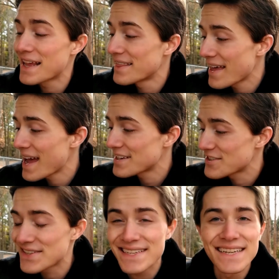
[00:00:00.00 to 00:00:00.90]
And that
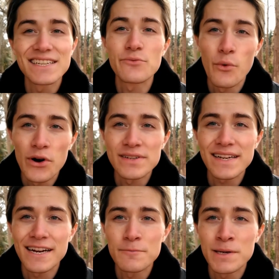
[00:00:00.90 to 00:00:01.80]
just is worse.
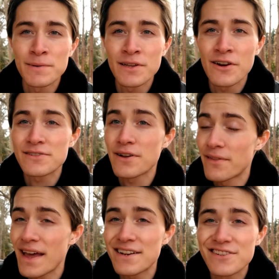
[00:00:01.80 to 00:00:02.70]
I gotta be completely honest with
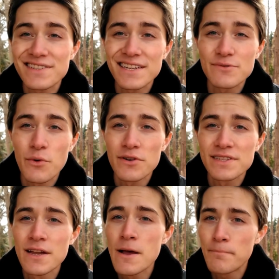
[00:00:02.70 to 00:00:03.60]
y'all. That just is worse.